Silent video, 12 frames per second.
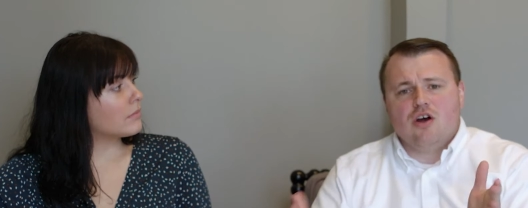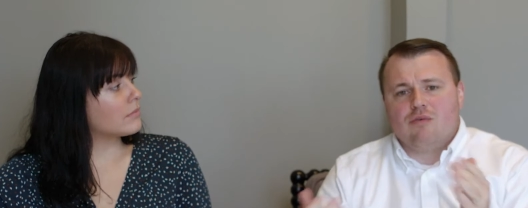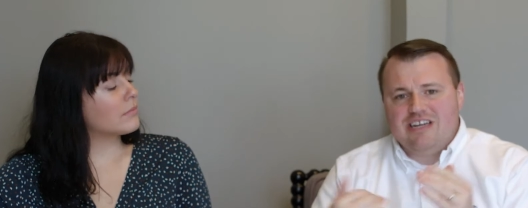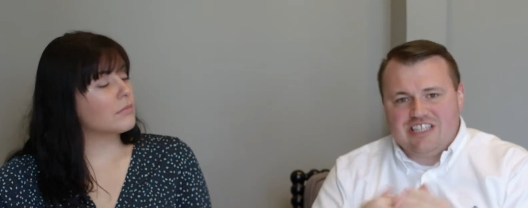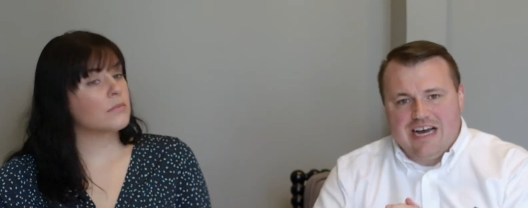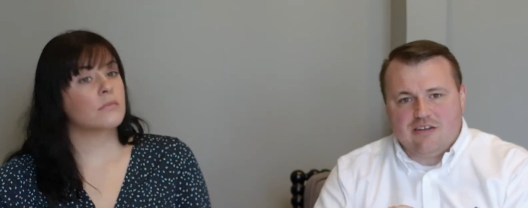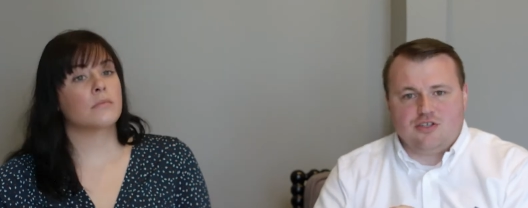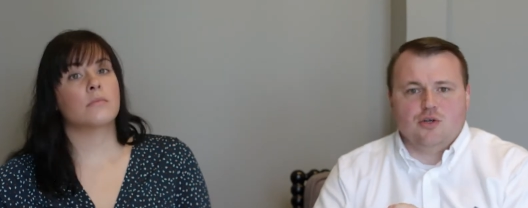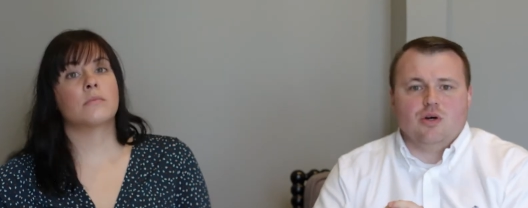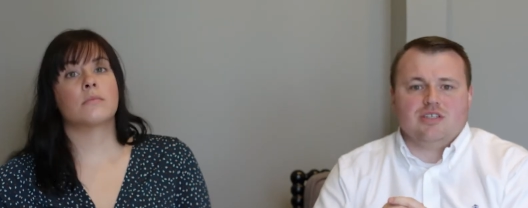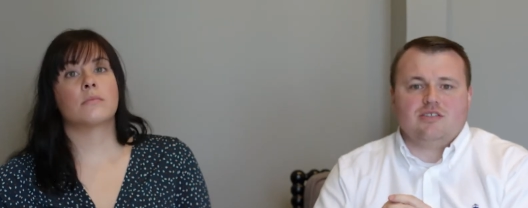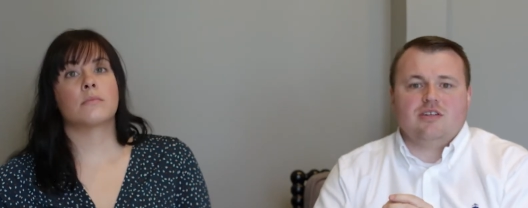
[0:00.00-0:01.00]
Speaker 1: reach out
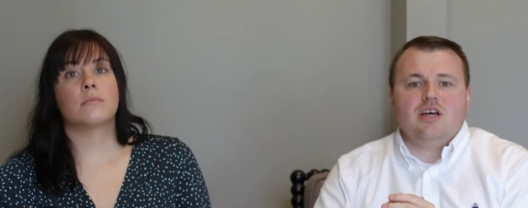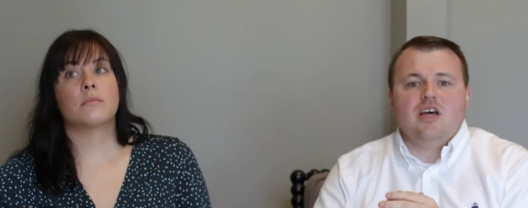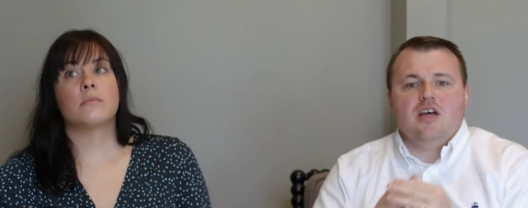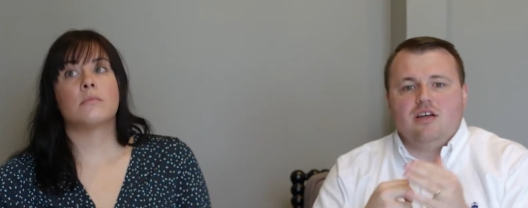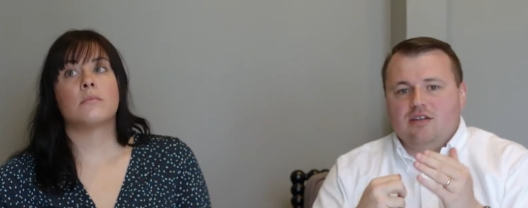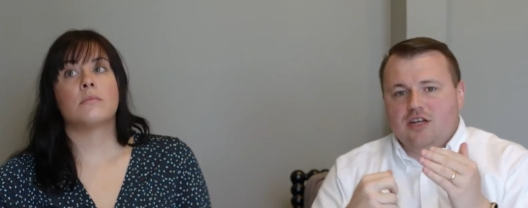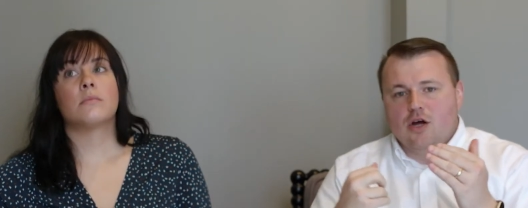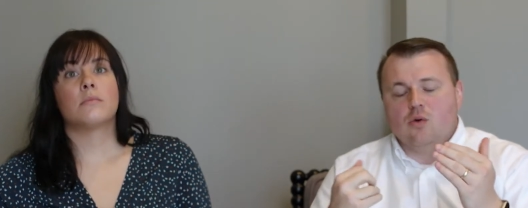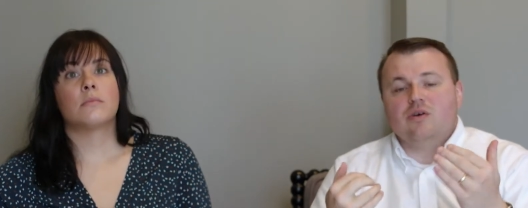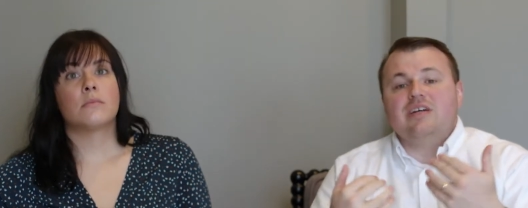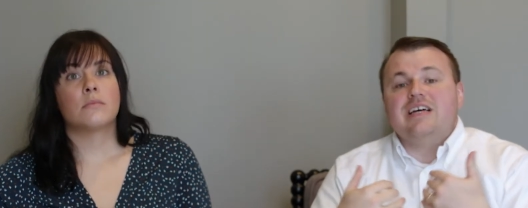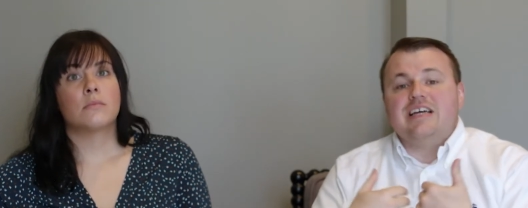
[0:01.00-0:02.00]
to us, you
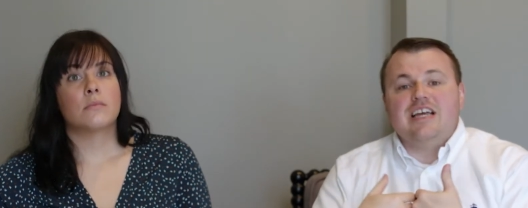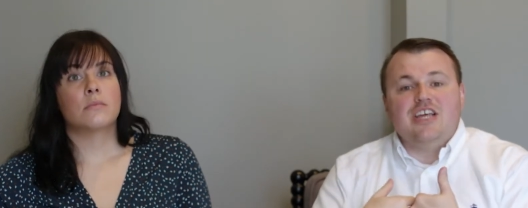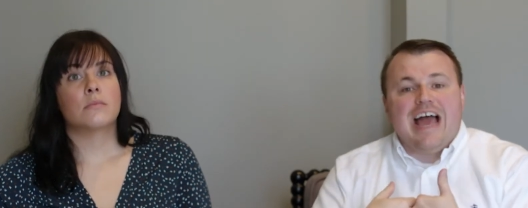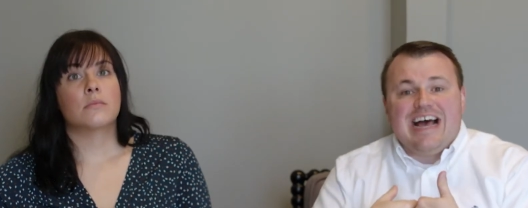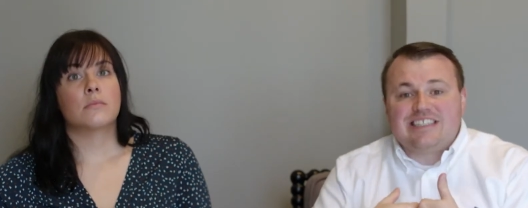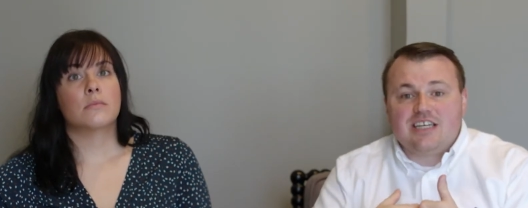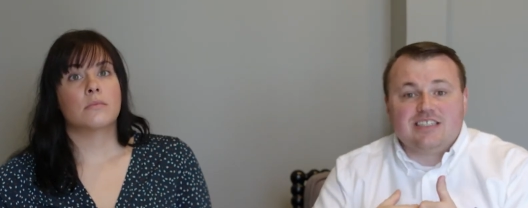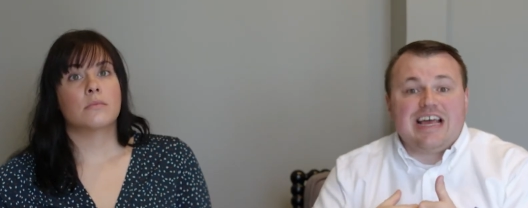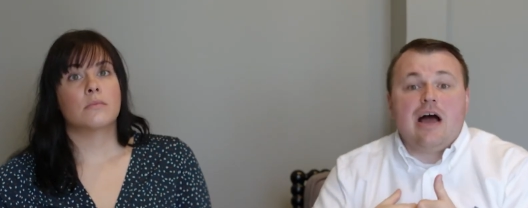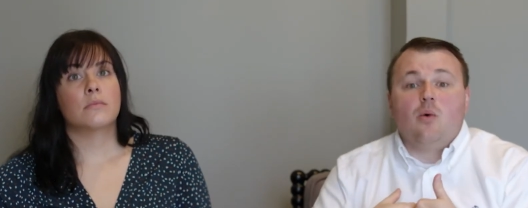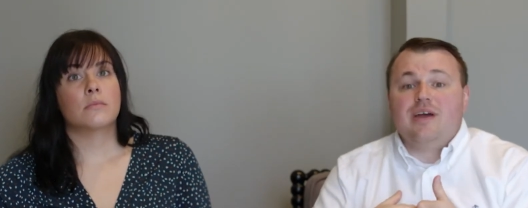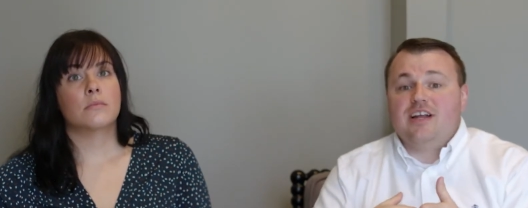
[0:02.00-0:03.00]
know, ask us
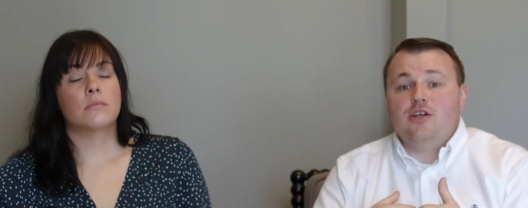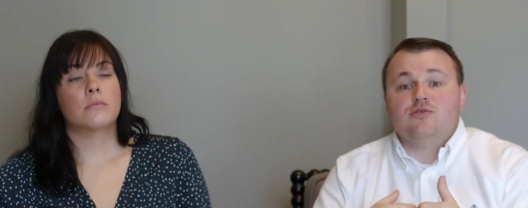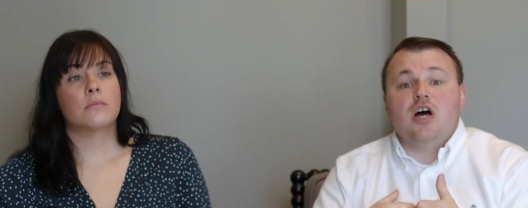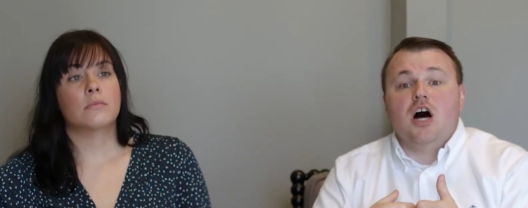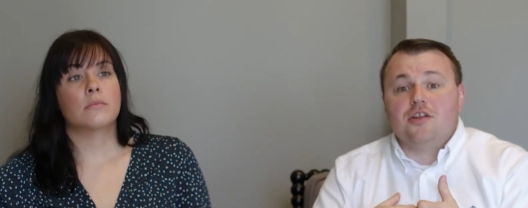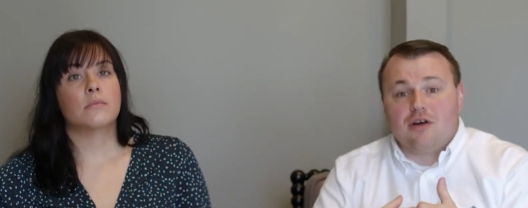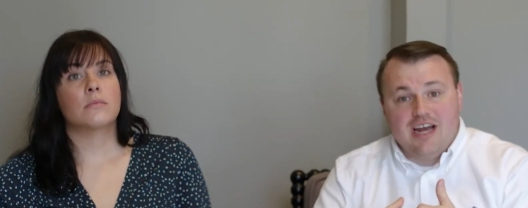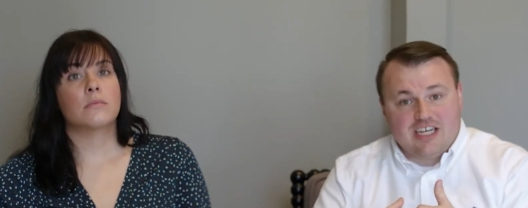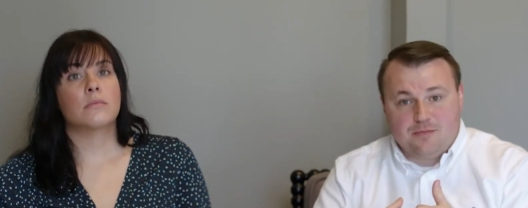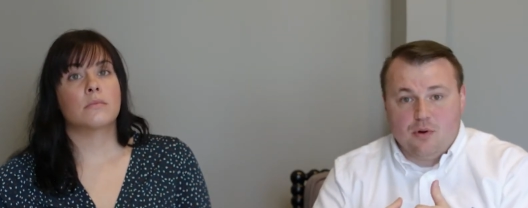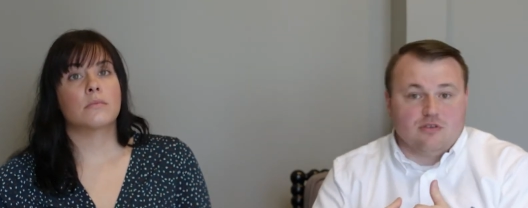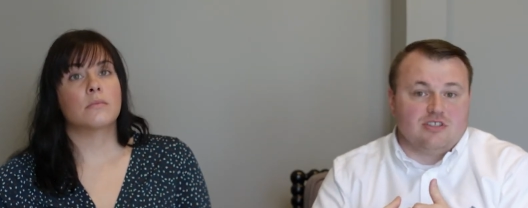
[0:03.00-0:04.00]
how we can use other
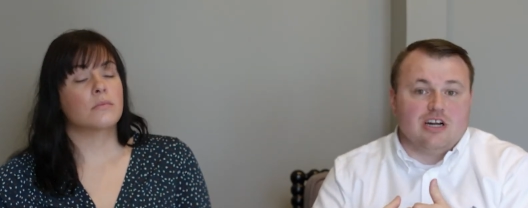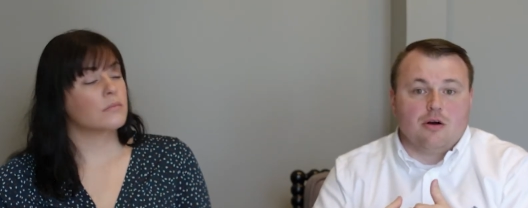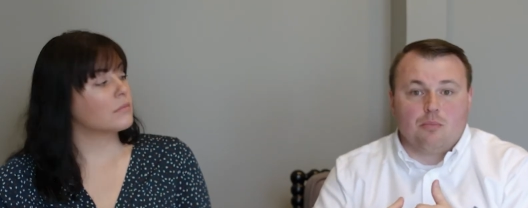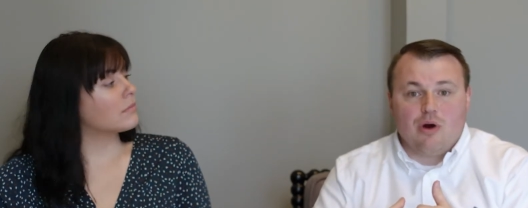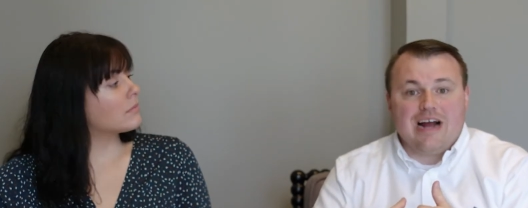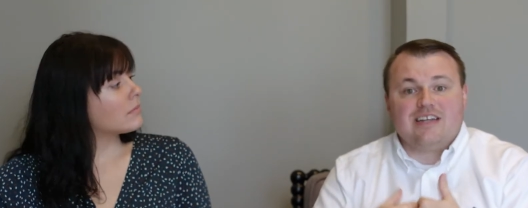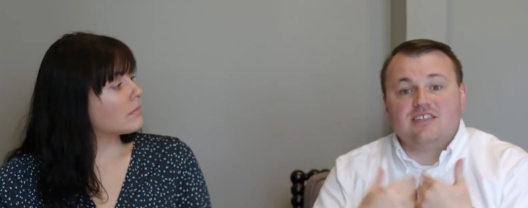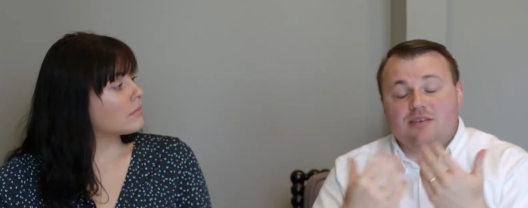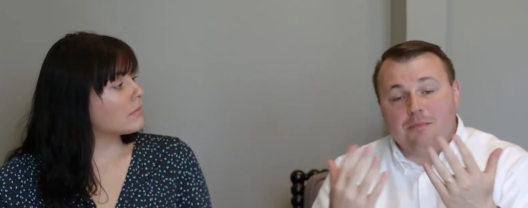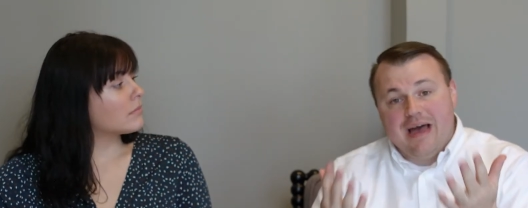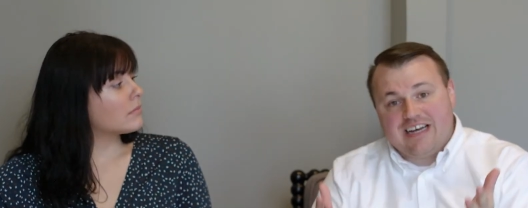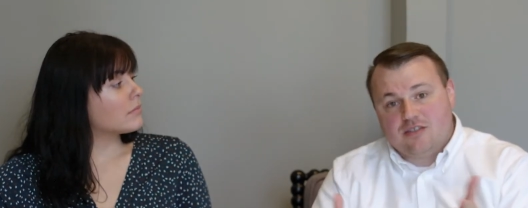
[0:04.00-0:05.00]
experts in our practice
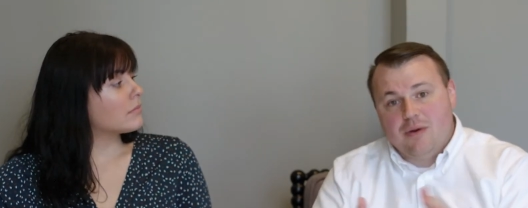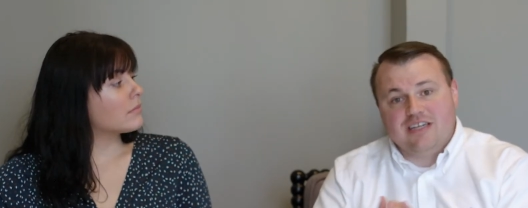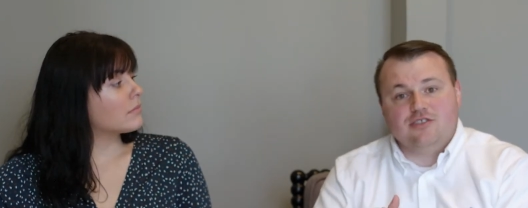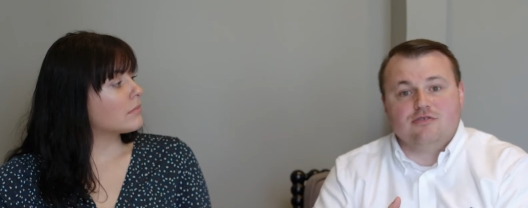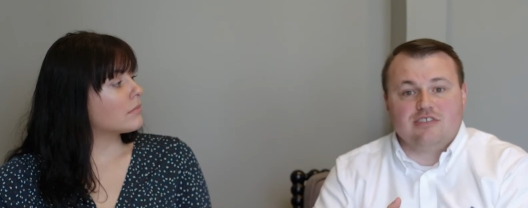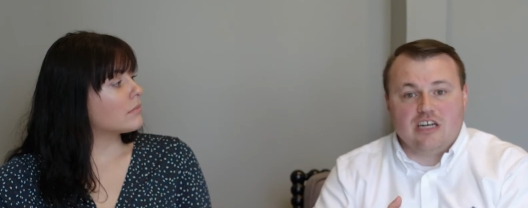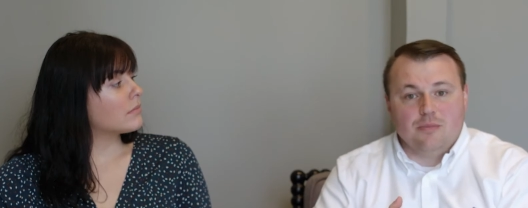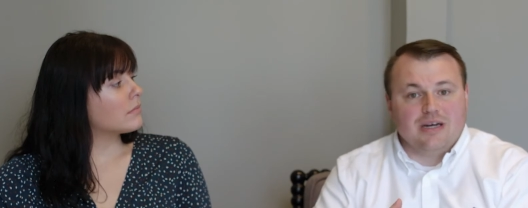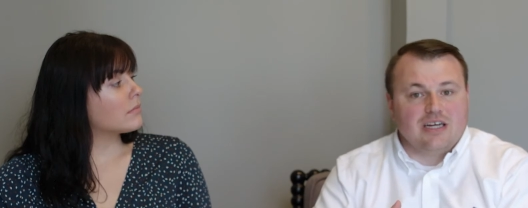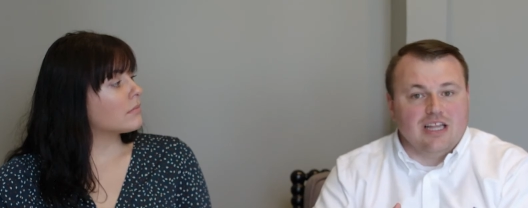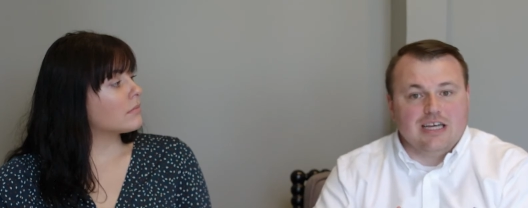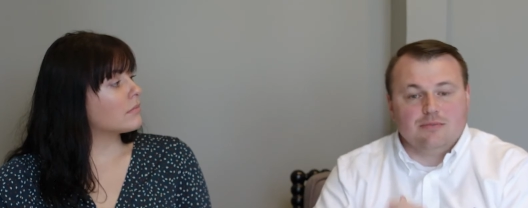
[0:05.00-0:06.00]
to maximize your
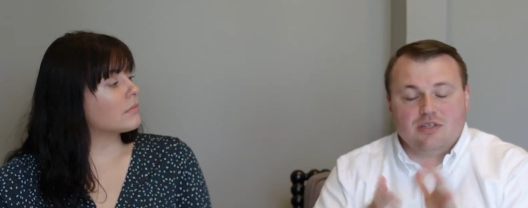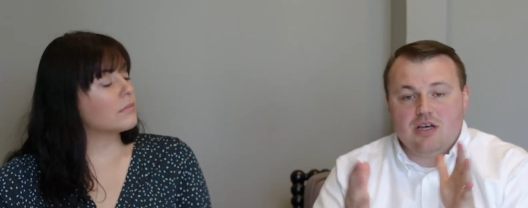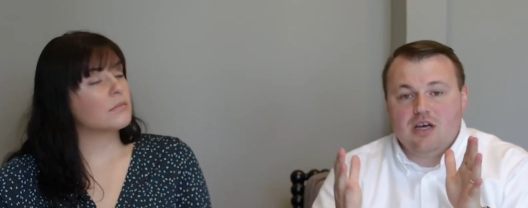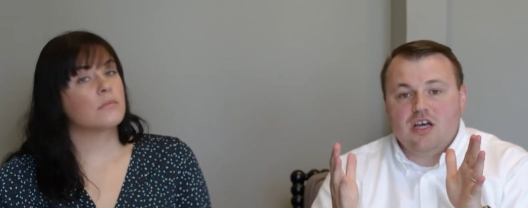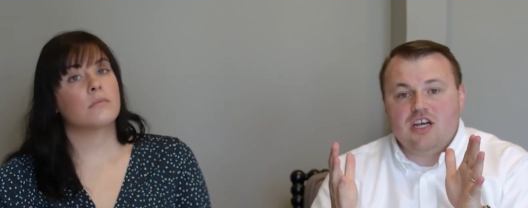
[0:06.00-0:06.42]
settlement claims.